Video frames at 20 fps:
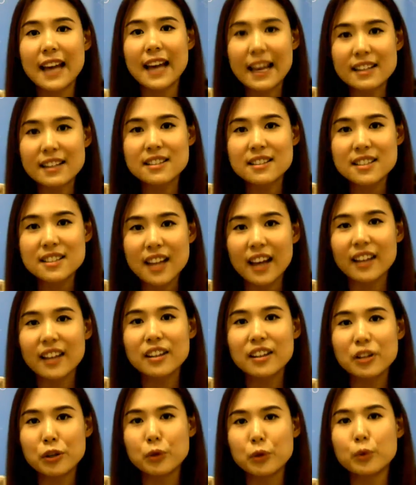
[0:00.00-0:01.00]
ends at
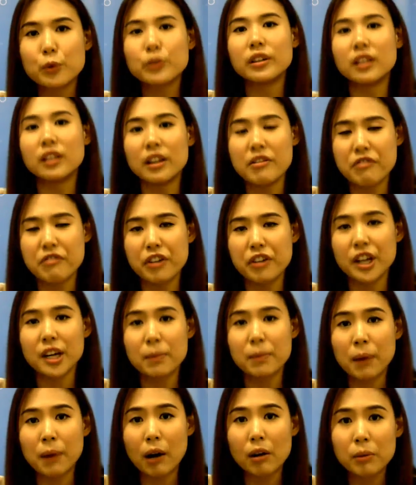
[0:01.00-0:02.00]
you delivering a
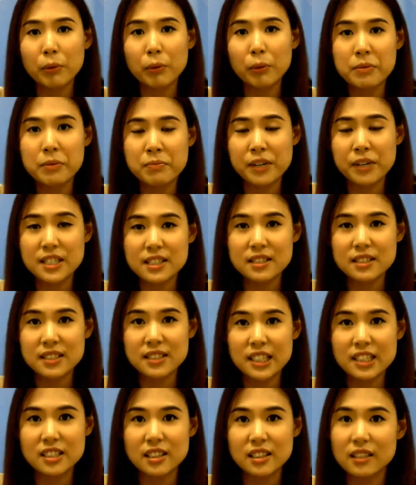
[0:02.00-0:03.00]
PowerPoint
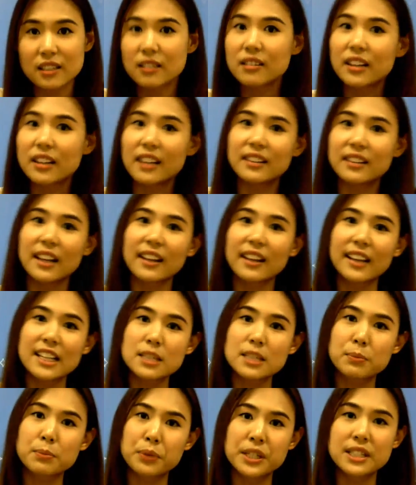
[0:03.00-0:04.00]
presentation that then gets
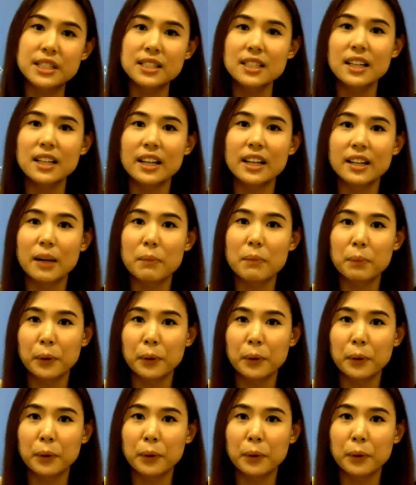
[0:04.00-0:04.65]
printed and then